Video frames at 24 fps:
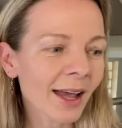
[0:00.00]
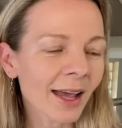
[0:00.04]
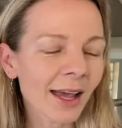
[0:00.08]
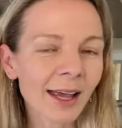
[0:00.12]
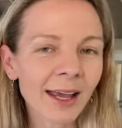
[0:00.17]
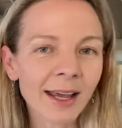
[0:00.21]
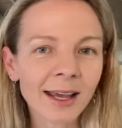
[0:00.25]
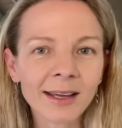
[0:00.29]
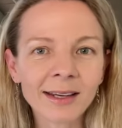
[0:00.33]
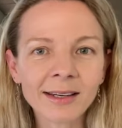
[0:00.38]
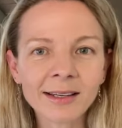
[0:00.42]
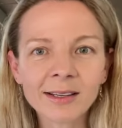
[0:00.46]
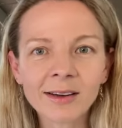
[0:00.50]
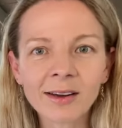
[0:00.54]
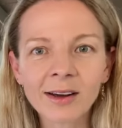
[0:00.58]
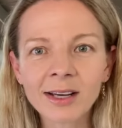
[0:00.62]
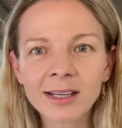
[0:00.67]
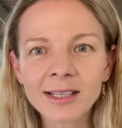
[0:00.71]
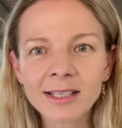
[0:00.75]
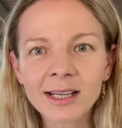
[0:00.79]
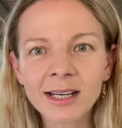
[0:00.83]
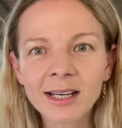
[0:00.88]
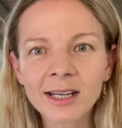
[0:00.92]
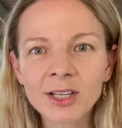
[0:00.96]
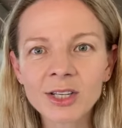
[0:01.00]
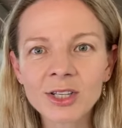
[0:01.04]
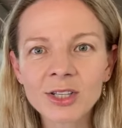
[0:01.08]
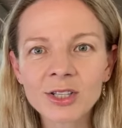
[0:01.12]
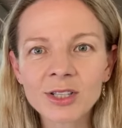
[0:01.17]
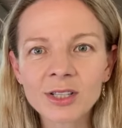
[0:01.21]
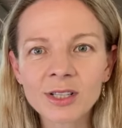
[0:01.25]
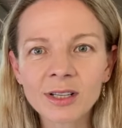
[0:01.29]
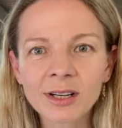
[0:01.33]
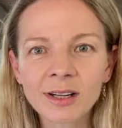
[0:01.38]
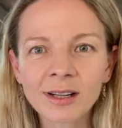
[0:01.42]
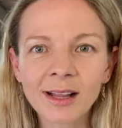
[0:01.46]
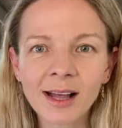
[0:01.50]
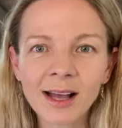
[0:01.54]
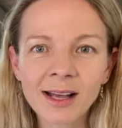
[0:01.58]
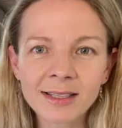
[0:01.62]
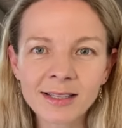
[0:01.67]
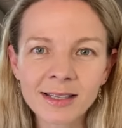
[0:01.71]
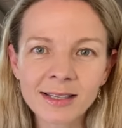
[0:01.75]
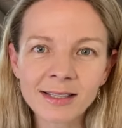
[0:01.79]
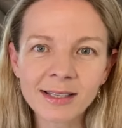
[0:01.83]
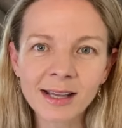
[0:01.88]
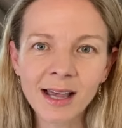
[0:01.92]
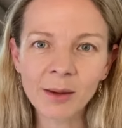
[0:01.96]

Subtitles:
and I teach classes